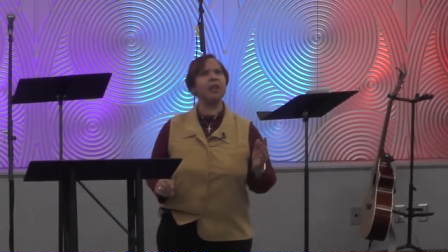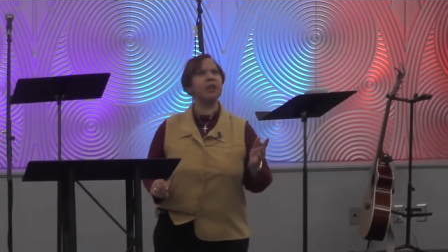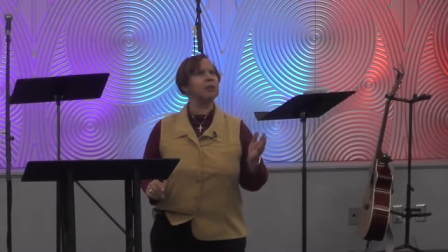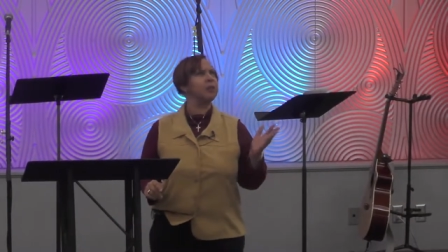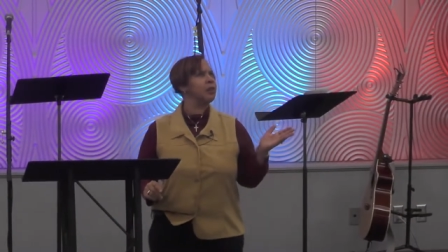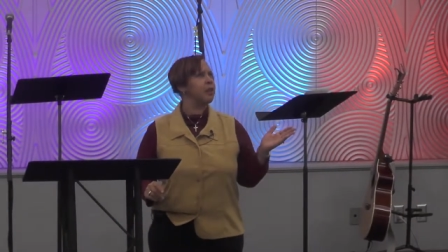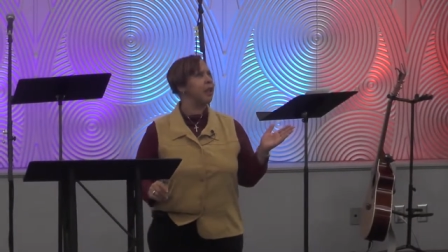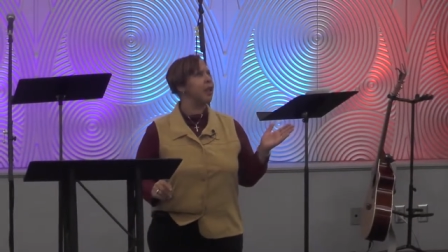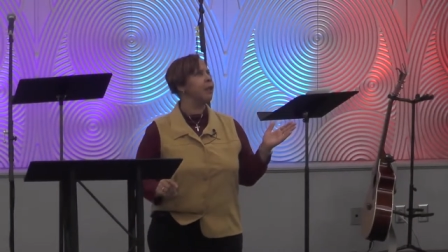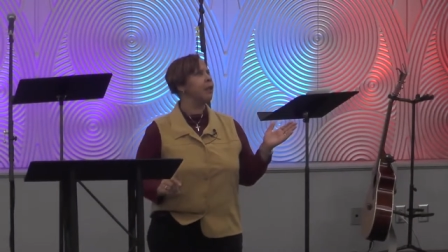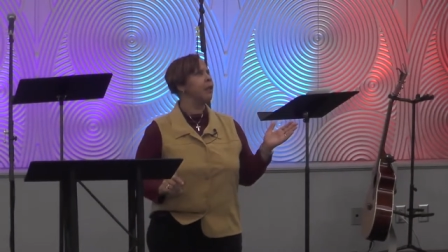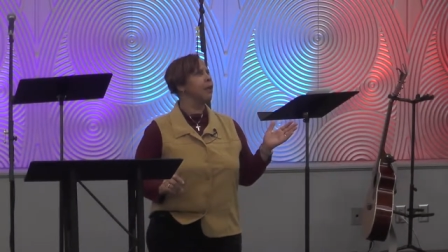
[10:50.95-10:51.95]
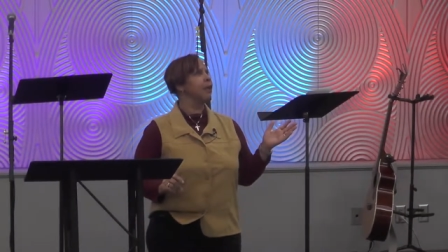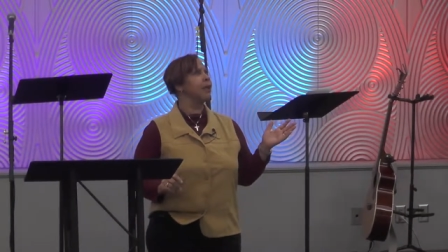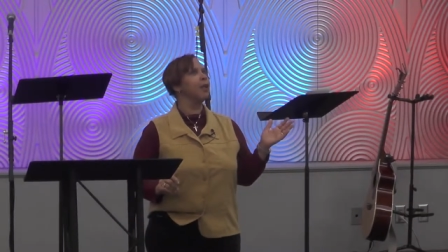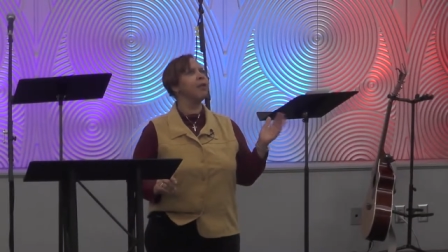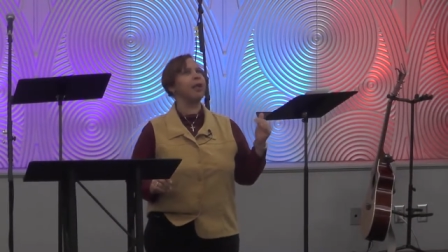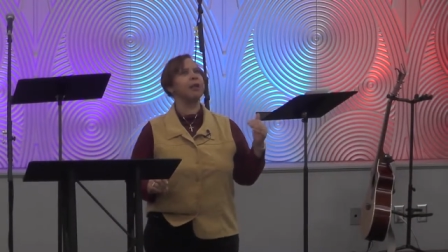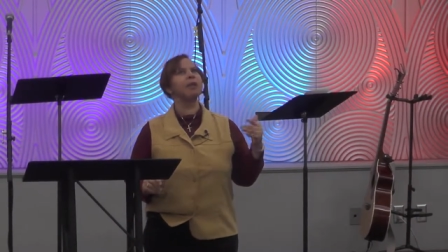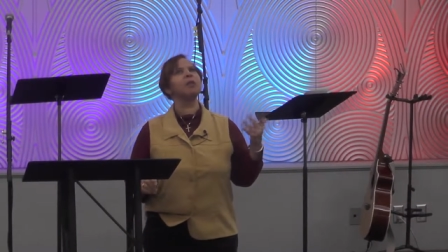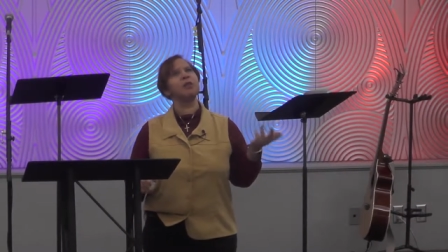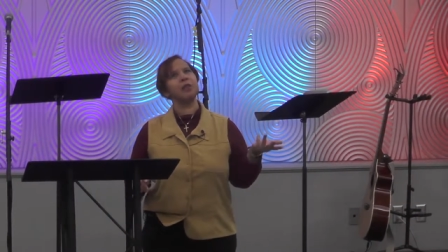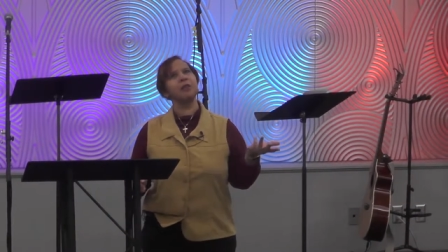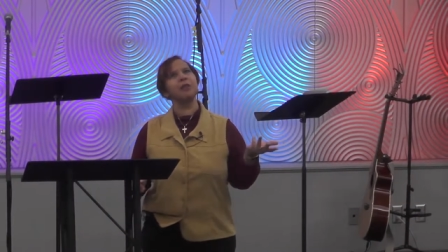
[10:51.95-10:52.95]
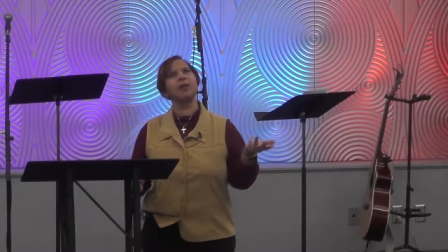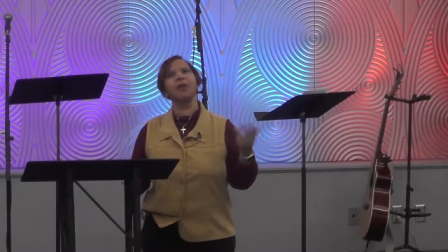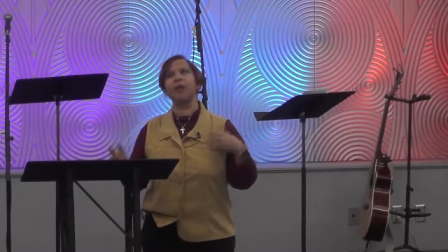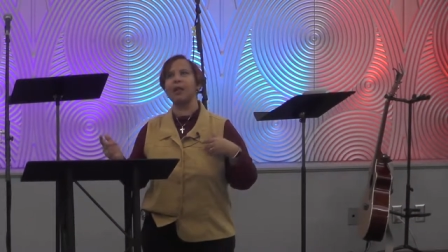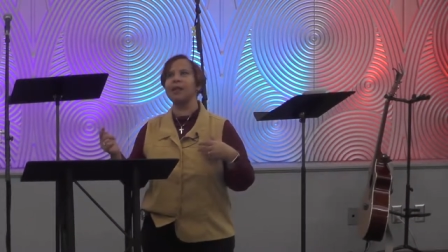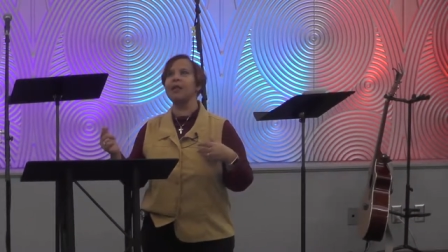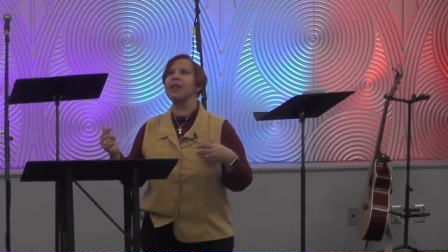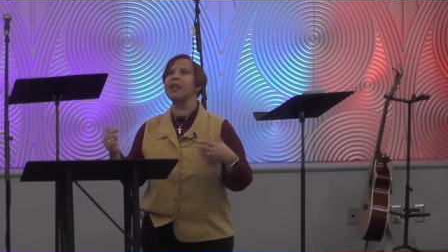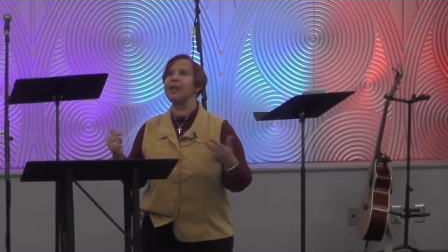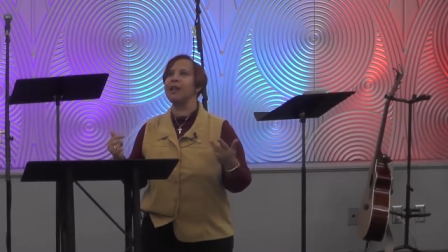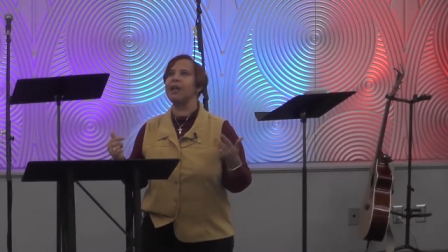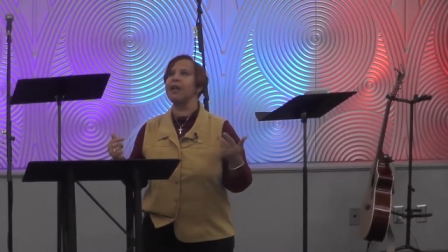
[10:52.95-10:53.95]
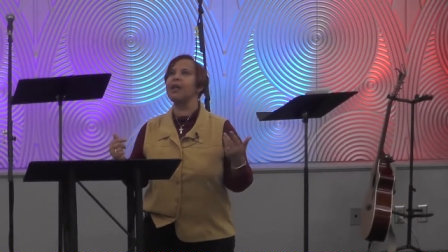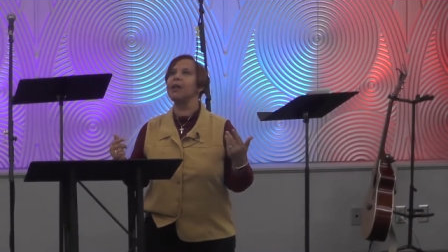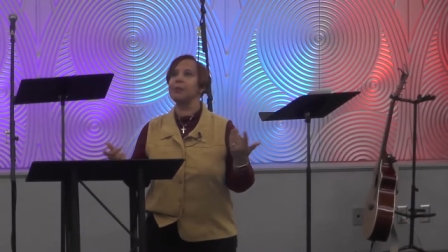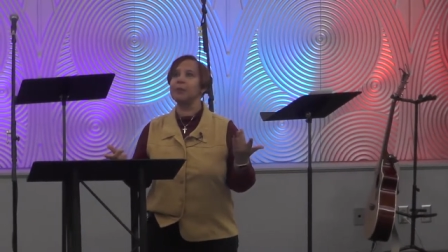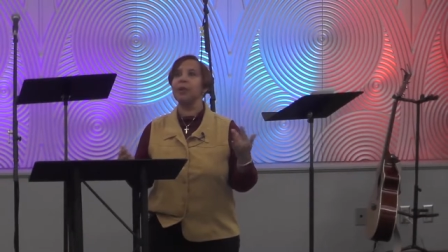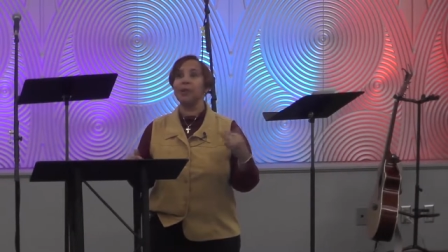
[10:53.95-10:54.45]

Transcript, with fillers: what? What'd you say, God? Okay, what'd you say? Okay, all right. Oh,